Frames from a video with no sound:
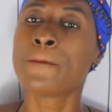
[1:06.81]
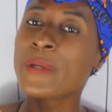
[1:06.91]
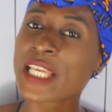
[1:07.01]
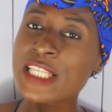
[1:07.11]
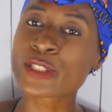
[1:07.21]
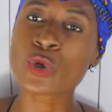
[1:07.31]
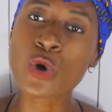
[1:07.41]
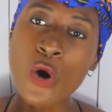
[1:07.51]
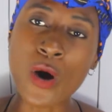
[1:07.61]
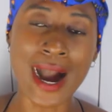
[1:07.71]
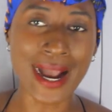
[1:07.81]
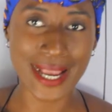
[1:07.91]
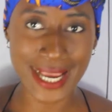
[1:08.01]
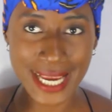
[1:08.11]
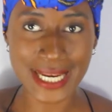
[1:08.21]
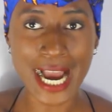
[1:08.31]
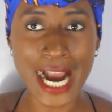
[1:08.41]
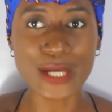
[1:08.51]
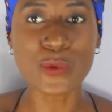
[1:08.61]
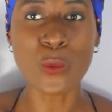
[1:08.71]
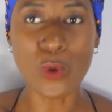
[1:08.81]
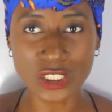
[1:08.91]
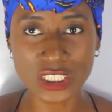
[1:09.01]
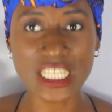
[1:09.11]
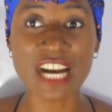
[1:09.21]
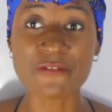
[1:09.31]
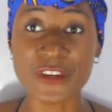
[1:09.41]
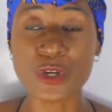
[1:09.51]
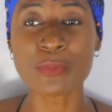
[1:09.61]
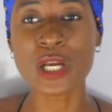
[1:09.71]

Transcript: Please go ahead and watch that video,